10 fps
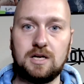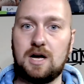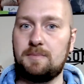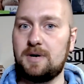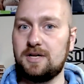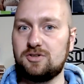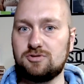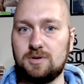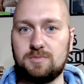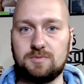I might
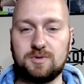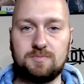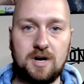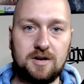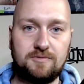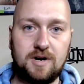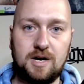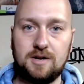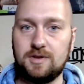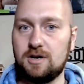stream some Spotify
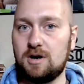on there.